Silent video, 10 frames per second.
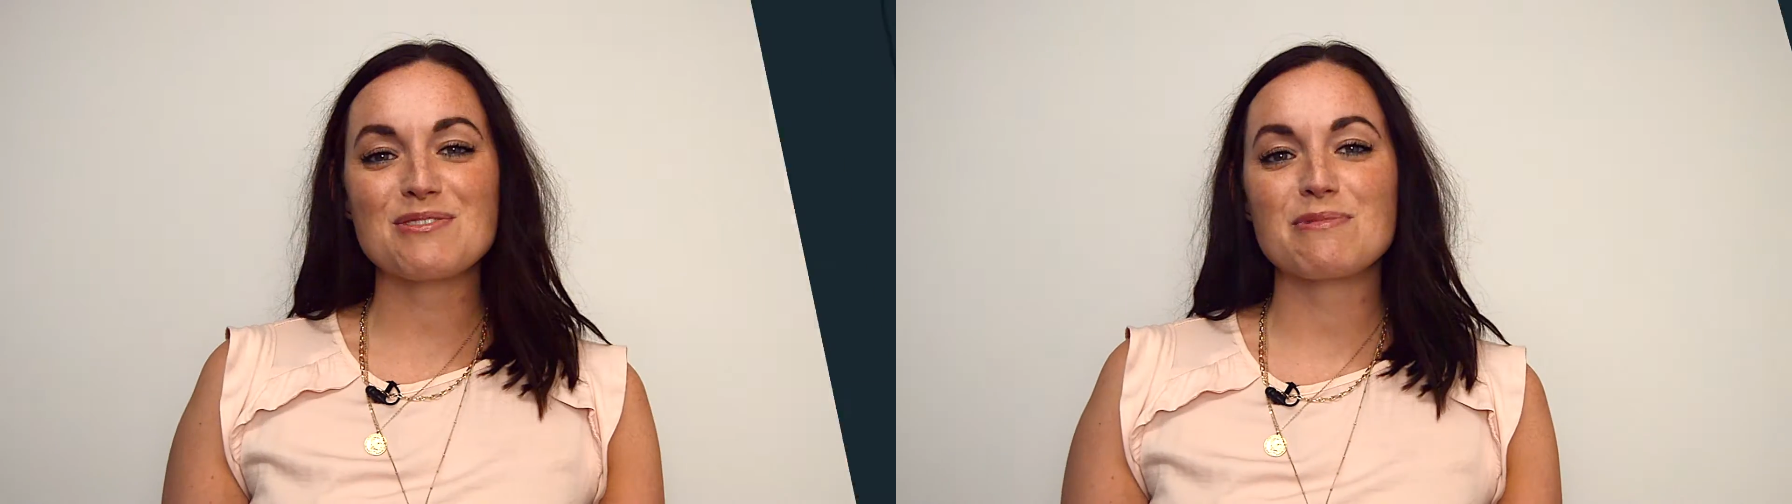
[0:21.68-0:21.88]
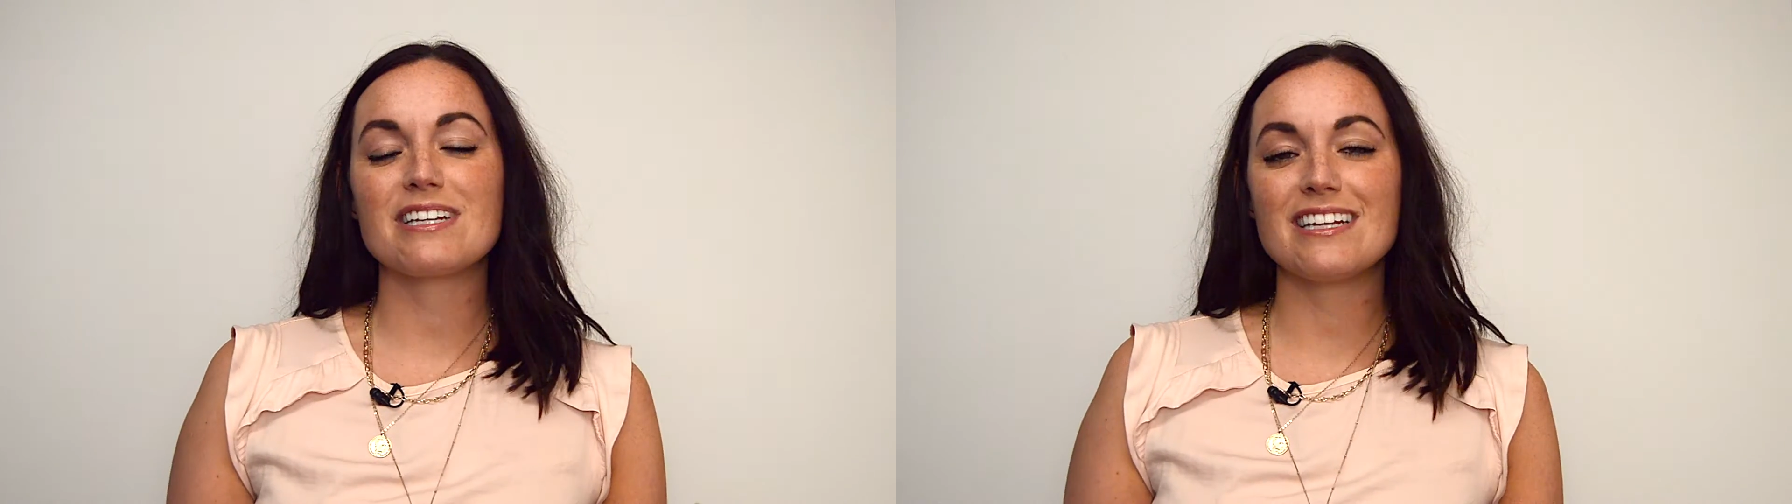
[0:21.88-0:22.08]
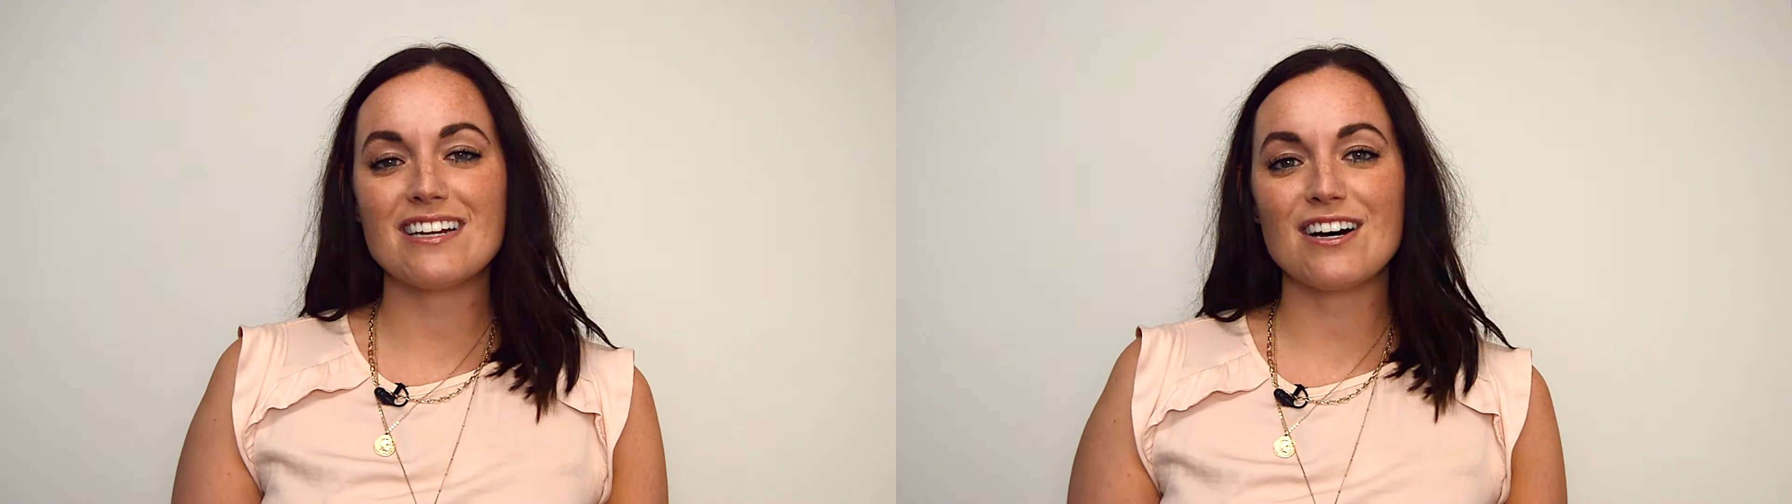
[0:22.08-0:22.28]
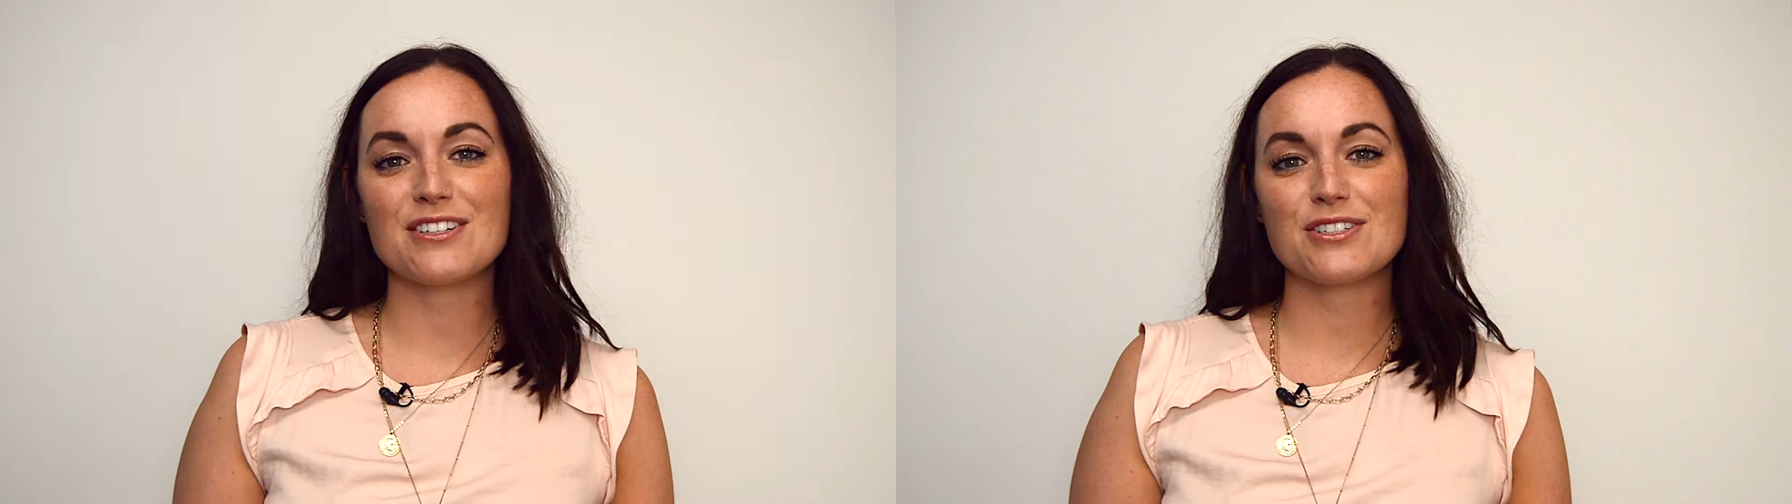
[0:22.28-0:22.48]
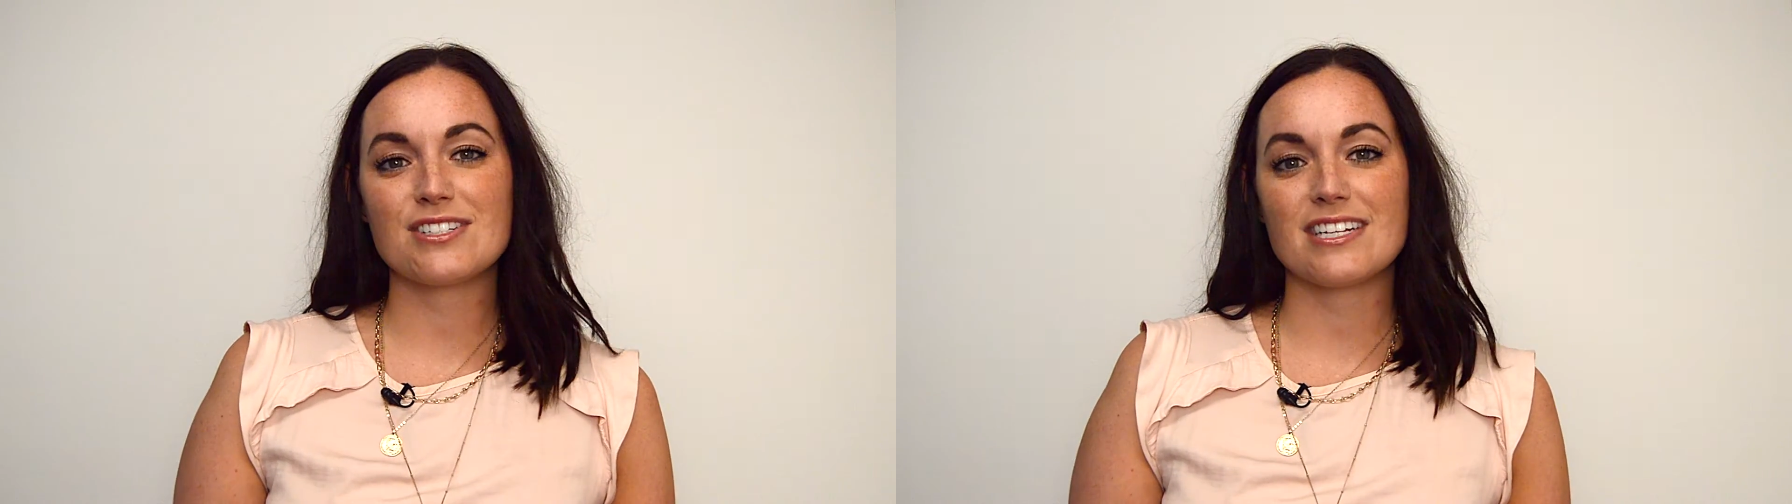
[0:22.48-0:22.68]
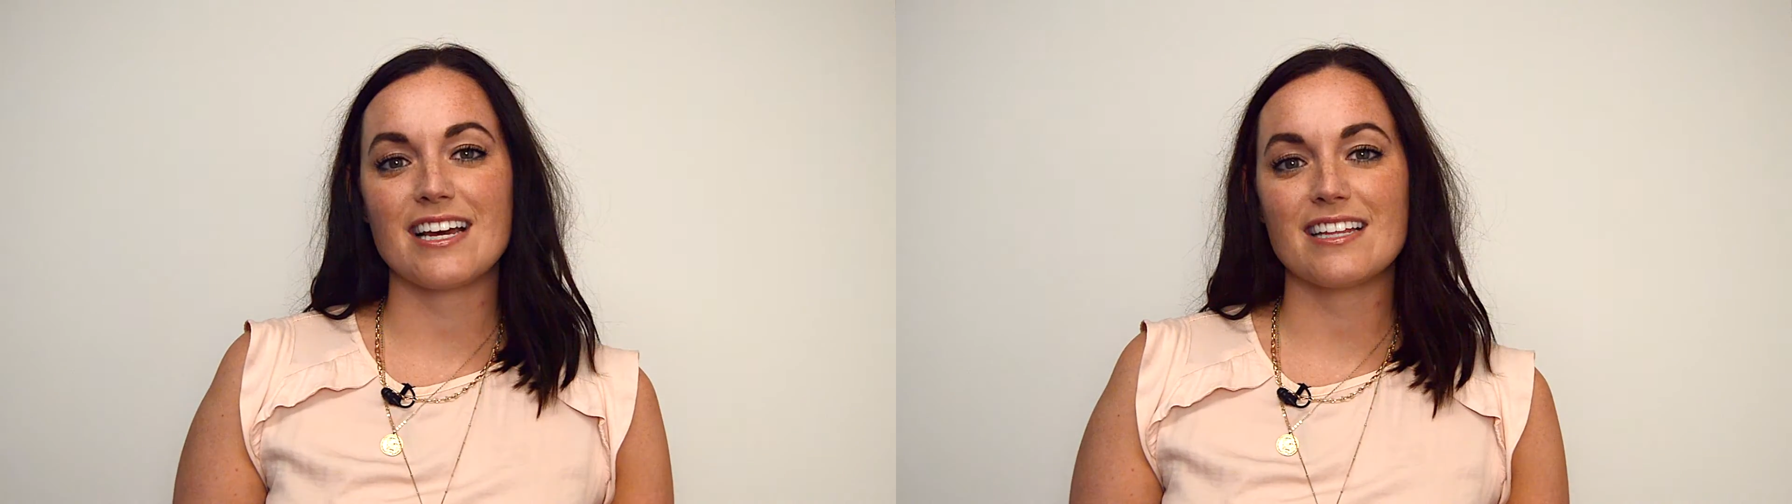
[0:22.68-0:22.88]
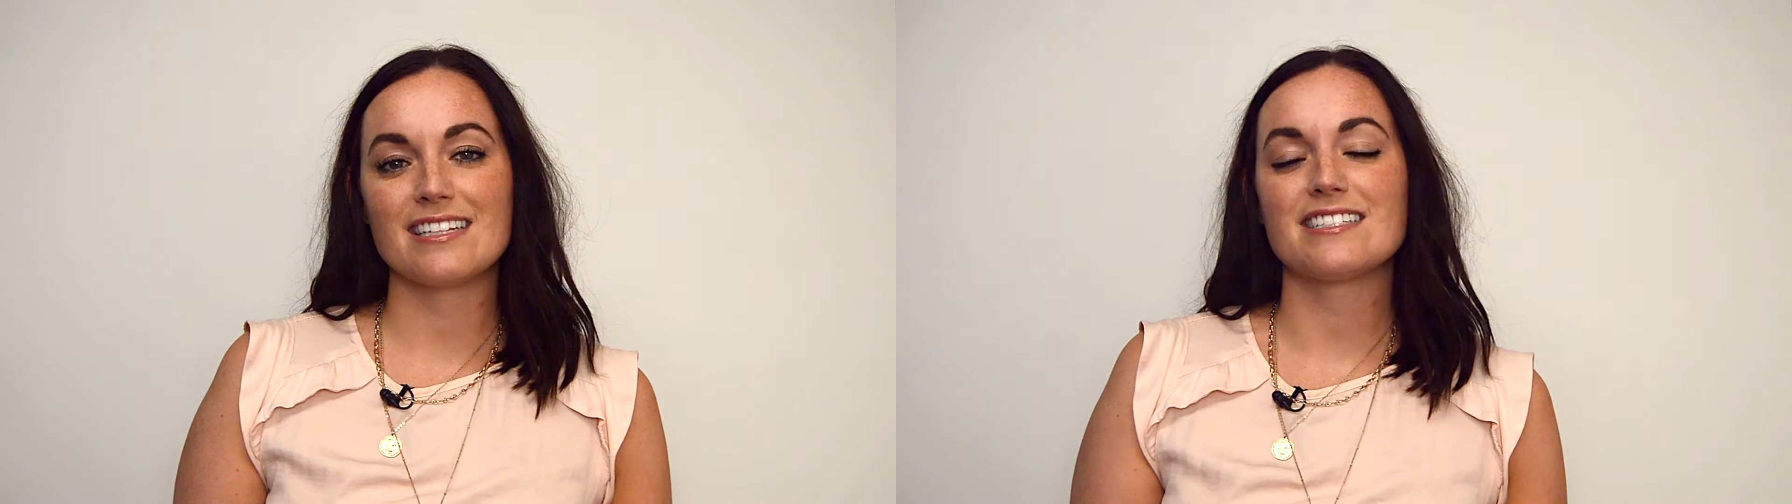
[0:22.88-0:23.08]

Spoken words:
we need to understand the